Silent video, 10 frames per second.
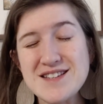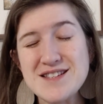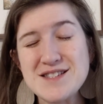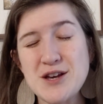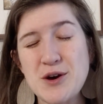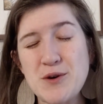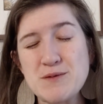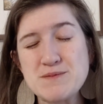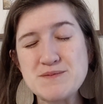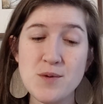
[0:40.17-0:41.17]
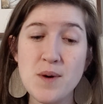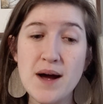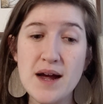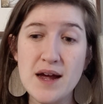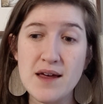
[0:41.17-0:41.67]
So
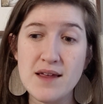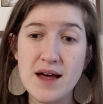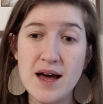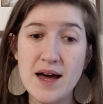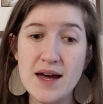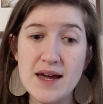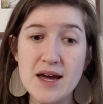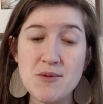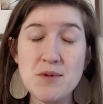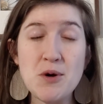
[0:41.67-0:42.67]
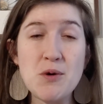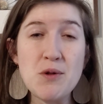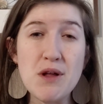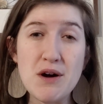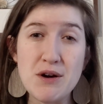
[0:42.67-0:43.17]
while I am no
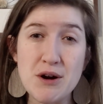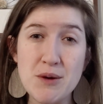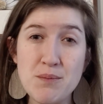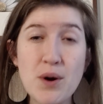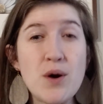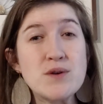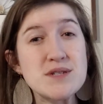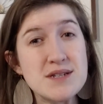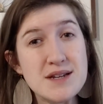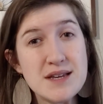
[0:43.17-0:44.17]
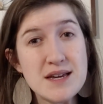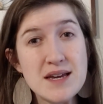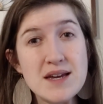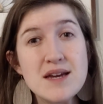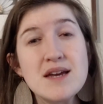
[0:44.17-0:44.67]
longer
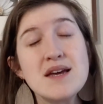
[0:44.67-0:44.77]
personally